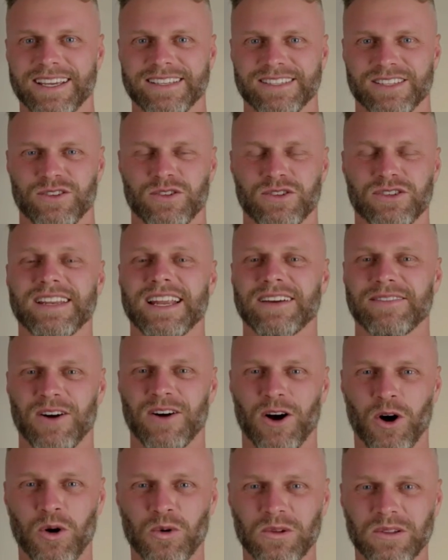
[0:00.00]
So you should have a
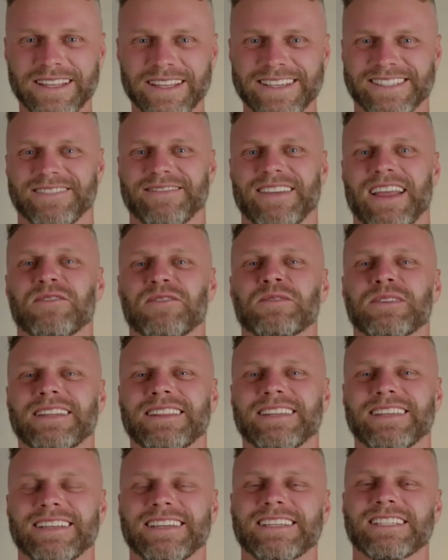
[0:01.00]
whole list of everything
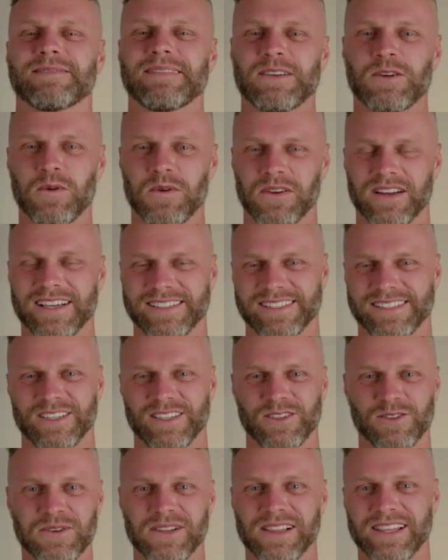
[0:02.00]
that needs to be organized at
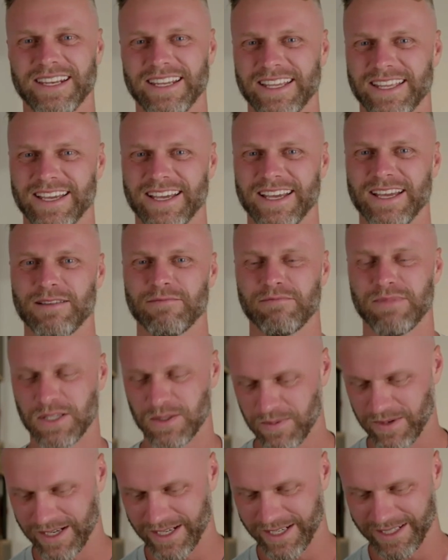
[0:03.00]
your clinic
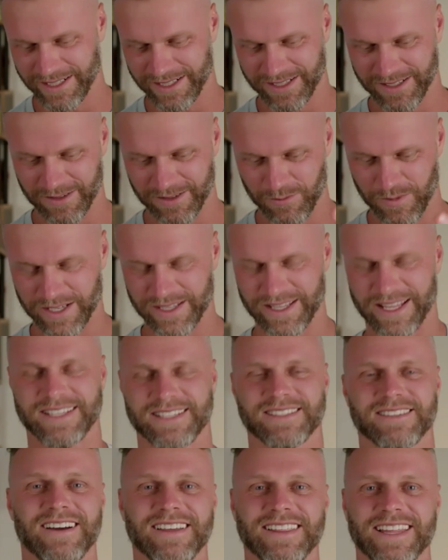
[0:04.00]
between when they
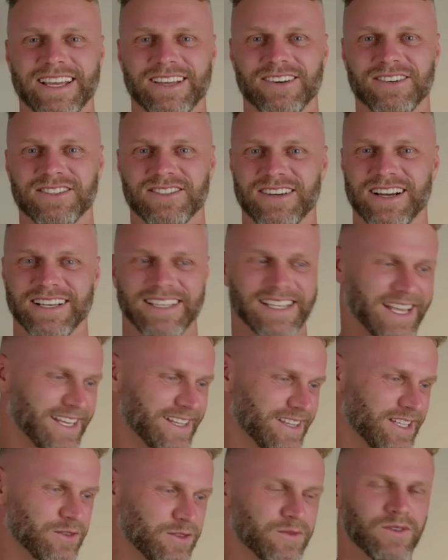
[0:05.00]
sign that contract
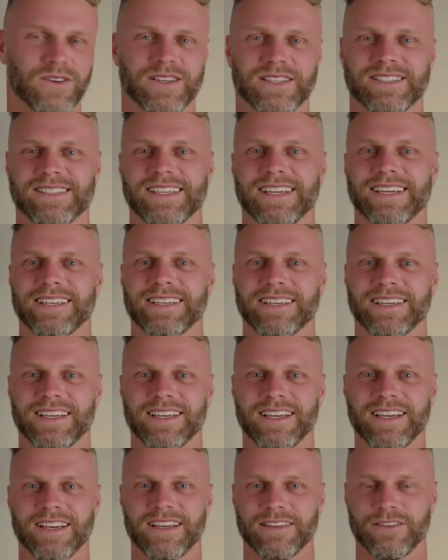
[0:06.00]
and the first day.
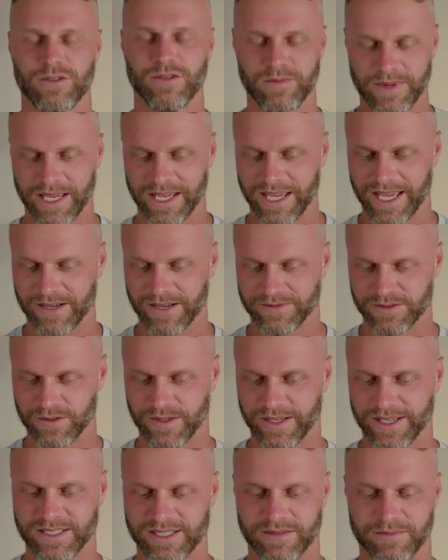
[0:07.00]
You may have to
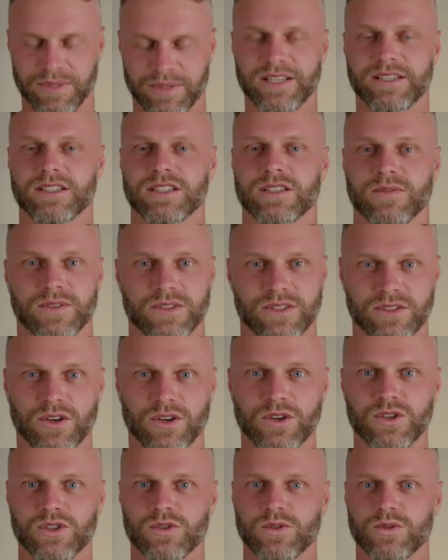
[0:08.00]
get some pictures for
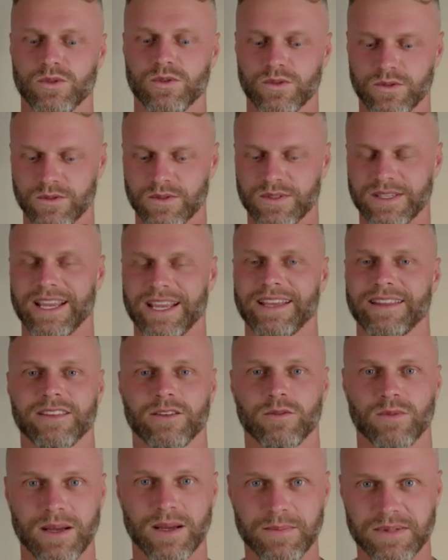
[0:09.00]
socials and
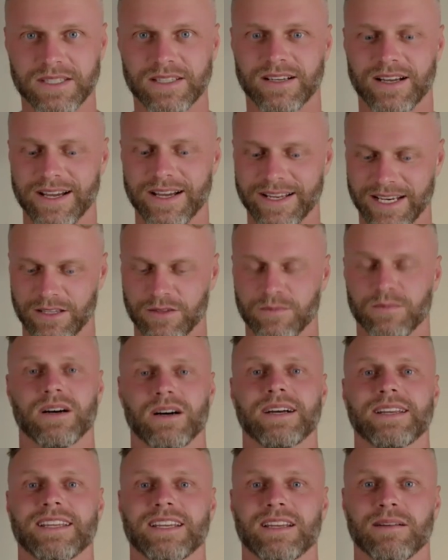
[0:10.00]
the website. You
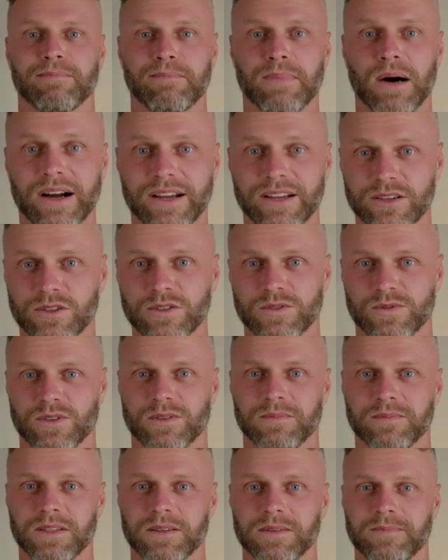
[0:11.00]
might need a bio
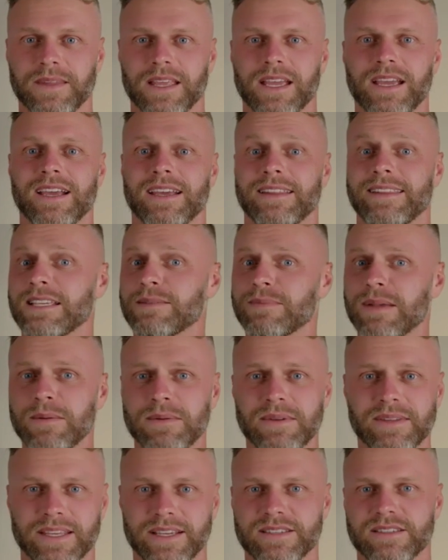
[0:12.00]
from them. And these may
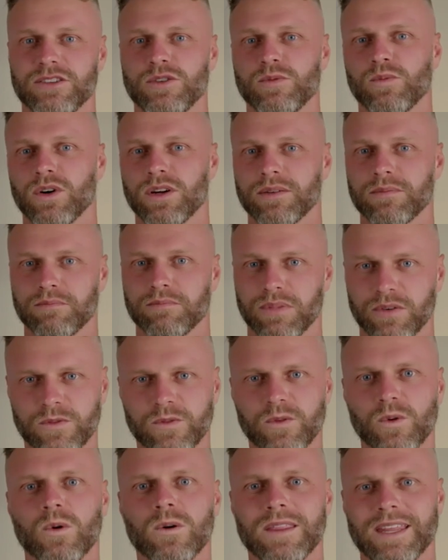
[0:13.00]
be things that you want
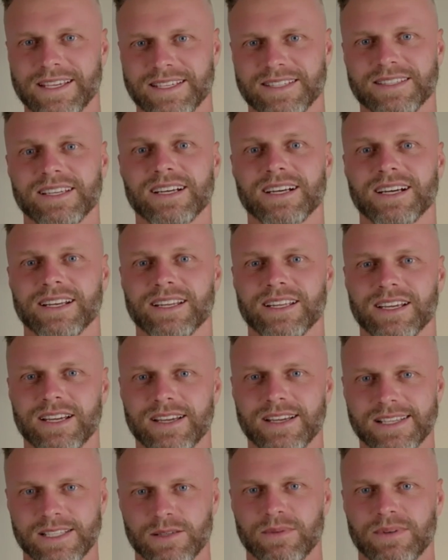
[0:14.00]
before they start.
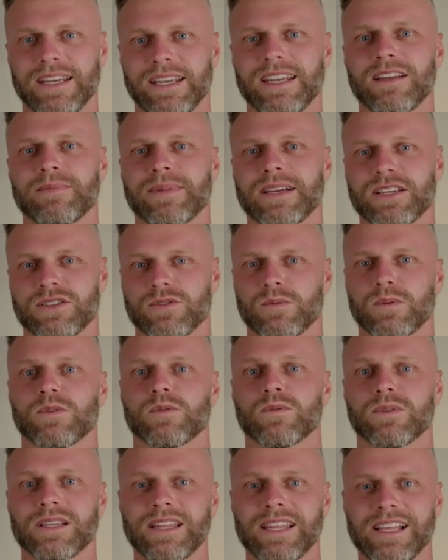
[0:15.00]
So we need to make sure we're
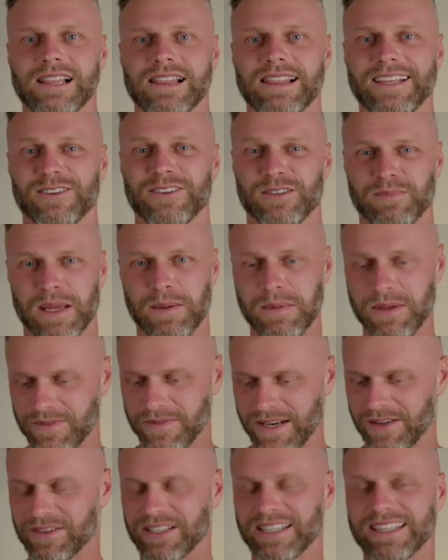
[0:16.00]
really clear, and maybe even
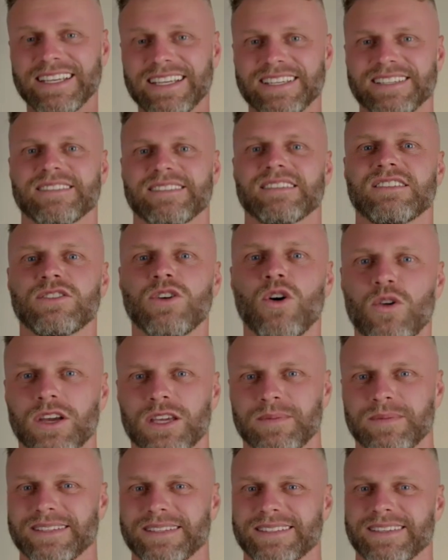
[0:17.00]
have a list of
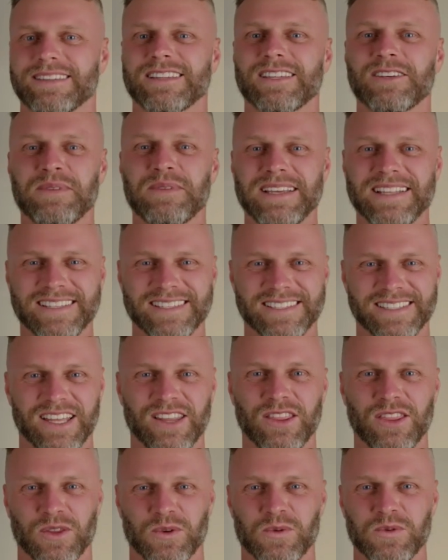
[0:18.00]
documents, something that we can
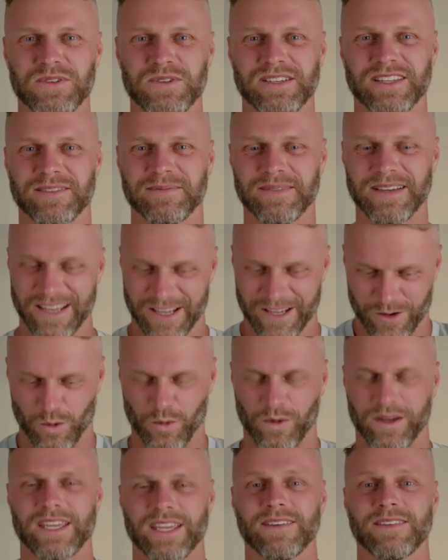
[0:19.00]
send through to them
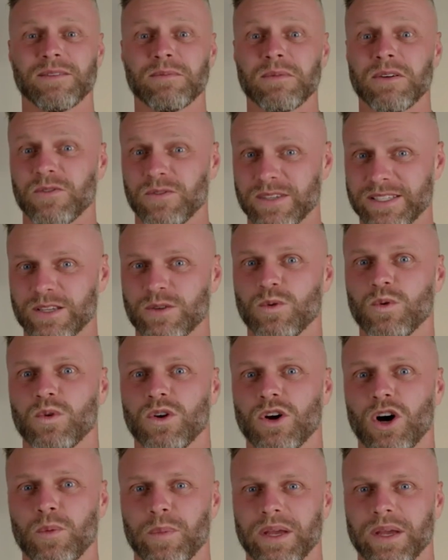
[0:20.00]
or give them a physical
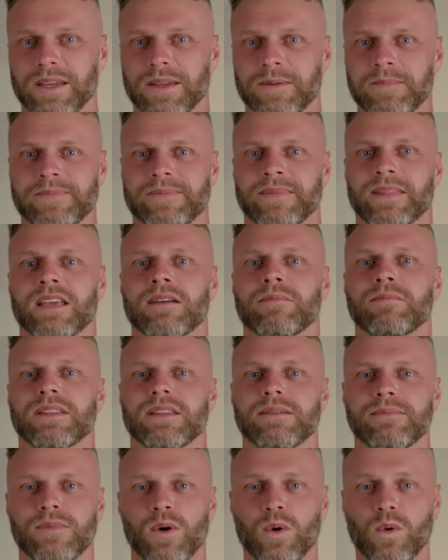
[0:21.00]
copy. But
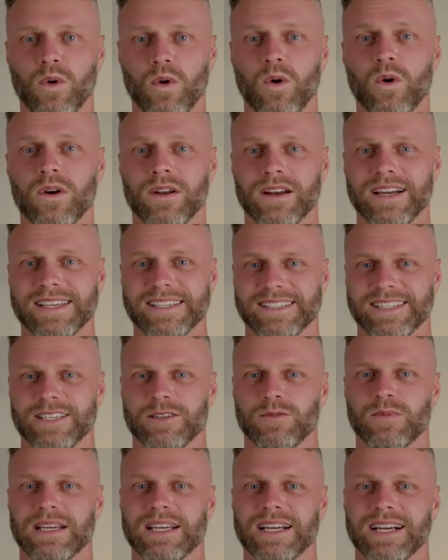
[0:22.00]
the more organized
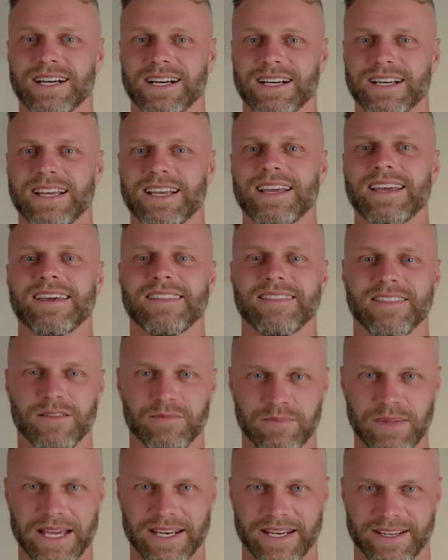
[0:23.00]
here we are, the
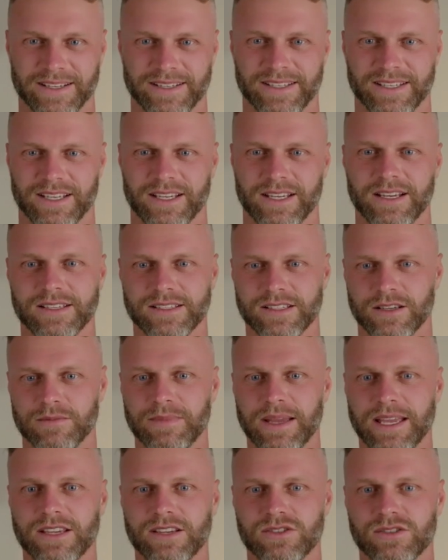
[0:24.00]
better. So
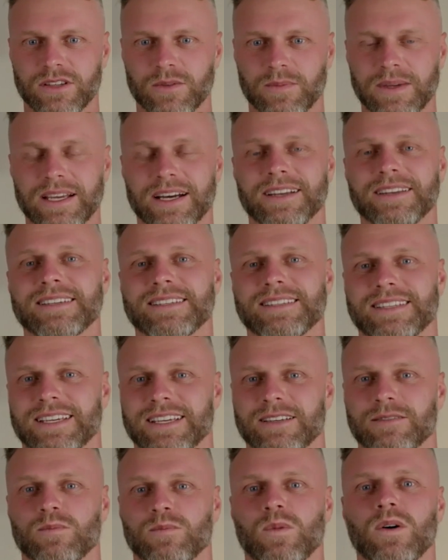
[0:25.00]
making sure that we
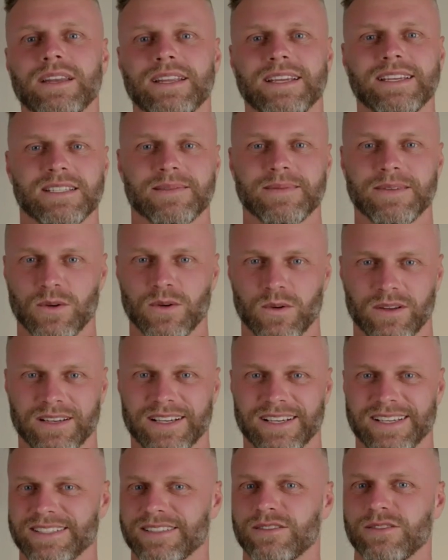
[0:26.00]
understand what needs to be
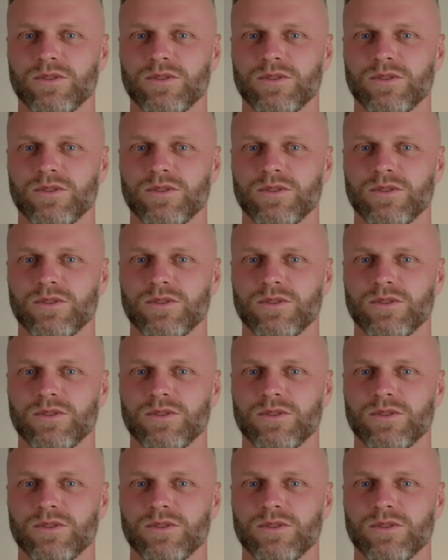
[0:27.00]
organized,